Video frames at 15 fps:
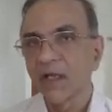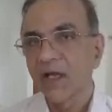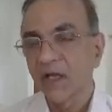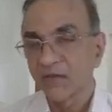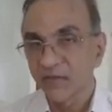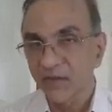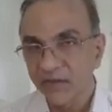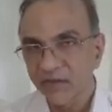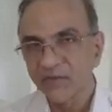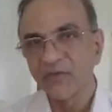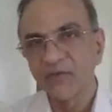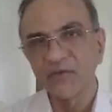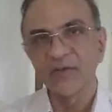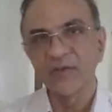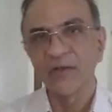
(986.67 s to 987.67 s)
in the
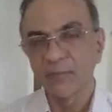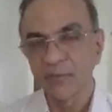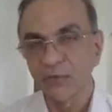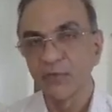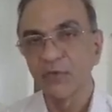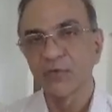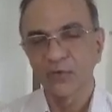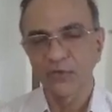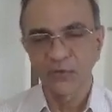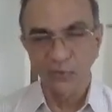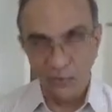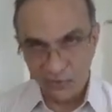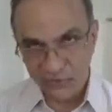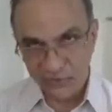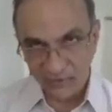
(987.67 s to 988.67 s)
diseases that produce
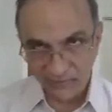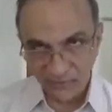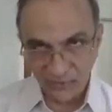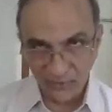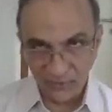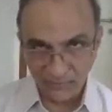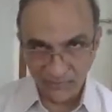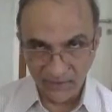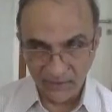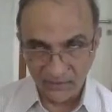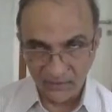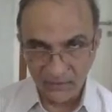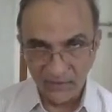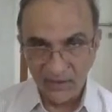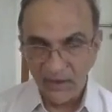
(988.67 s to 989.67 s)
coarse trabecular
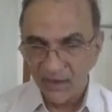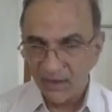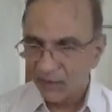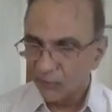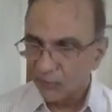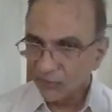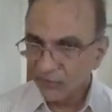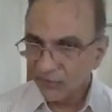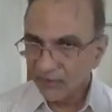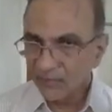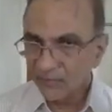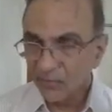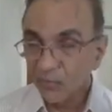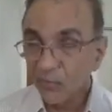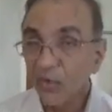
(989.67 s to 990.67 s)
pattern. And you have to think
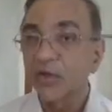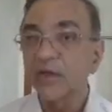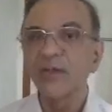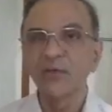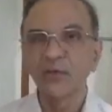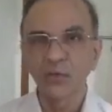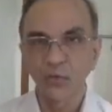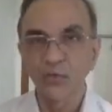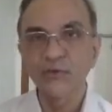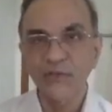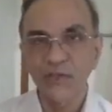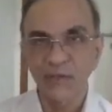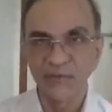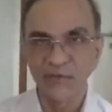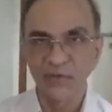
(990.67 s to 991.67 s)
about what is coarse
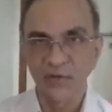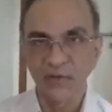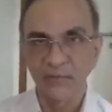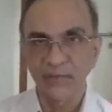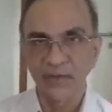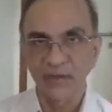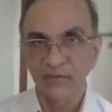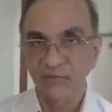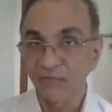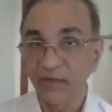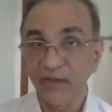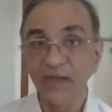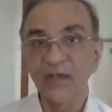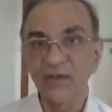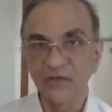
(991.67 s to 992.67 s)
trabecular pattern?
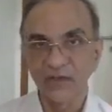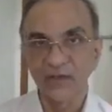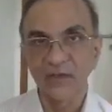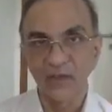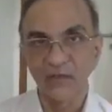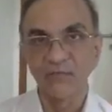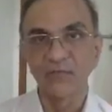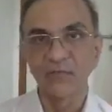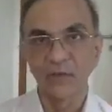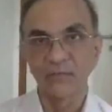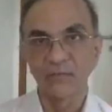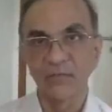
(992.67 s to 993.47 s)
Where does it come from?